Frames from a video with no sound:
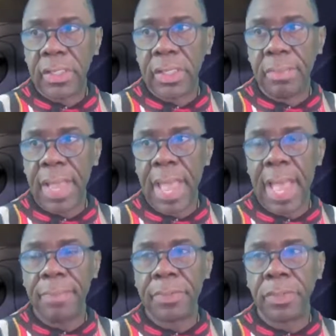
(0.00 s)

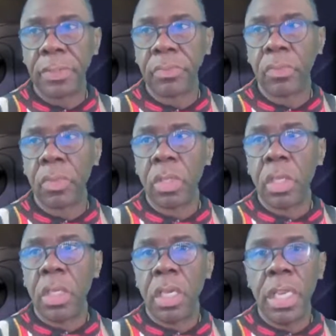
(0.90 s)
apps.
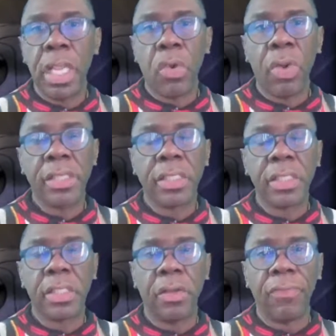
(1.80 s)
Any
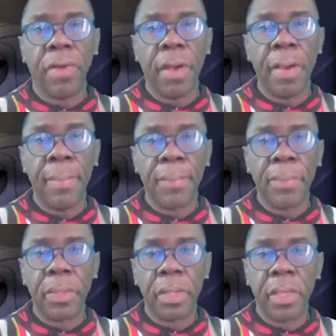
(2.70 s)
questions so far?
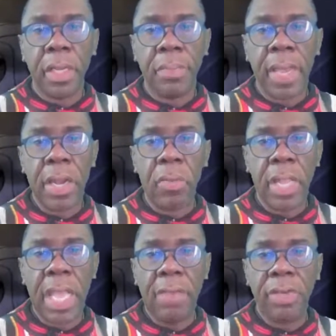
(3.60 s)
Anybody
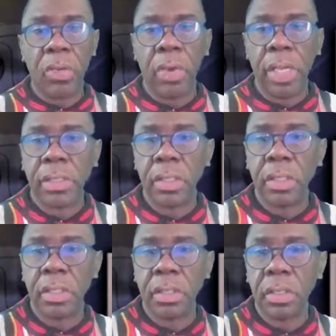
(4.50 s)
want to have any
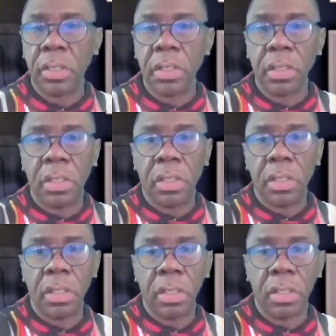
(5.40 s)
questions
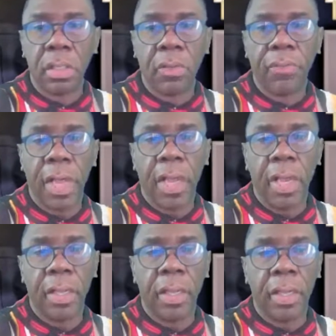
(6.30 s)
so
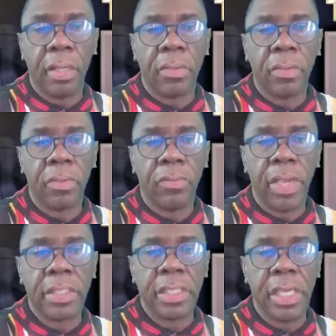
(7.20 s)
far?
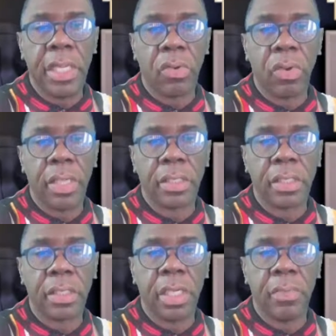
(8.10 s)
Reggie, any
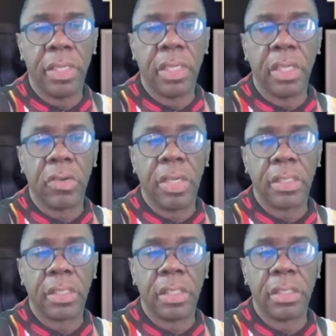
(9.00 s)
questions? Kimberly, any
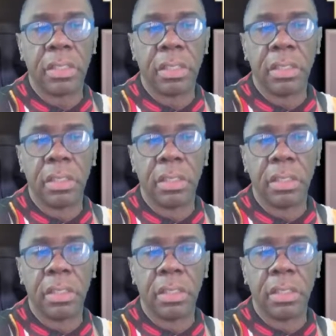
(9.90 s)
questions?